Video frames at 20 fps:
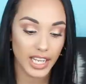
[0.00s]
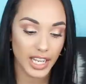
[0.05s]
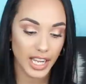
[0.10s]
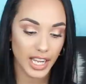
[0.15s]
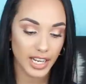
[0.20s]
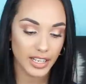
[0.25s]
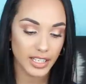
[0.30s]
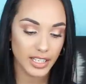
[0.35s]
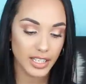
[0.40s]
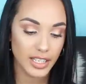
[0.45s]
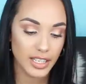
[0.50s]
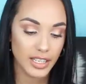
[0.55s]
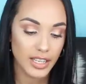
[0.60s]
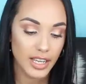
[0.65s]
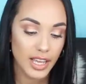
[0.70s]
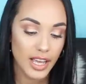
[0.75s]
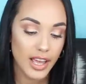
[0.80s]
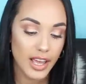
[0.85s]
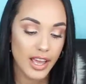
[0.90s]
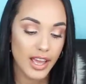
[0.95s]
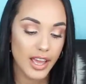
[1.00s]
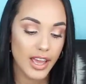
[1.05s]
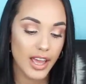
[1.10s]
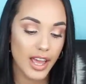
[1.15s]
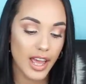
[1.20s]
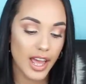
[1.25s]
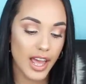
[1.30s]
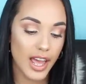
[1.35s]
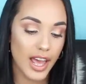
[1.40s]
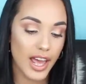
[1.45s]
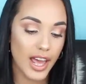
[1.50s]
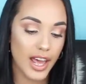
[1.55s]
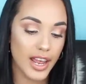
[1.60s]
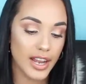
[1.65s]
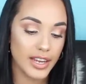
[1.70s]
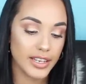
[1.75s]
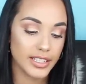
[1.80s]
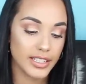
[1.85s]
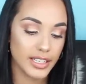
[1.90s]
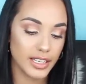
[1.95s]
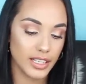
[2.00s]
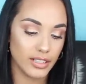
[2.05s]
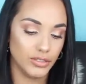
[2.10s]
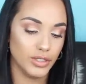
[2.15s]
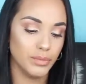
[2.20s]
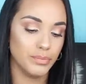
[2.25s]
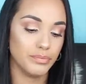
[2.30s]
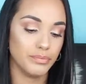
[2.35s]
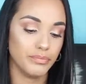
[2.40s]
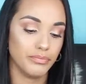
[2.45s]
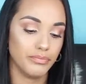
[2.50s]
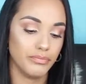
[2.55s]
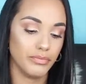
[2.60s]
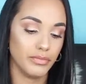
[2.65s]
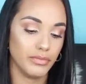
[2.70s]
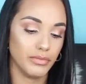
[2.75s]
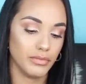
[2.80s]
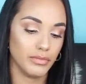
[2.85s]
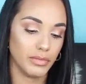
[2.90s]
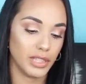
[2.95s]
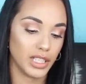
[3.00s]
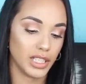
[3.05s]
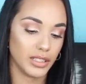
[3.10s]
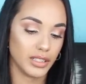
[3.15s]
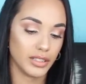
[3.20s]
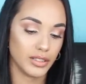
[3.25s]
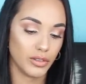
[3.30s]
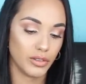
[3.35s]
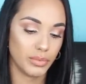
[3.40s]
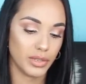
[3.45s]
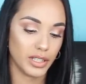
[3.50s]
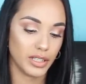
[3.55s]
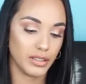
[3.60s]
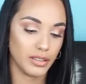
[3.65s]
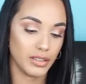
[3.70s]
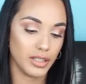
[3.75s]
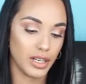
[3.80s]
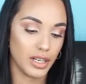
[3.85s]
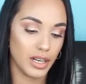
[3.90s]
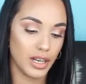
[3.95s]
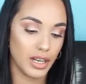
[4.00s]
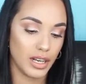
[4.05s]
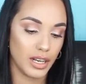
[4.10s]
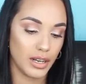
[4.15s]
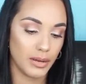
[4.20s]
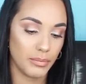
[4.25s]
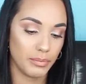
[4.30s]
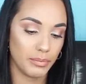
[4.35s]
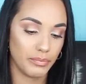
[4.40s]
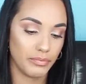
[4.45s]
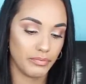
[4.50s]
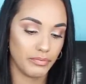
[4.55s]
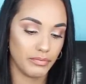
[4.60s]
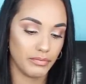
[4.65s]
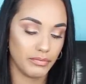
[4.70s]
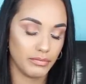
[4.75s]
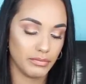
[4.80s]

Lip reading: candy. And, get this open. Oh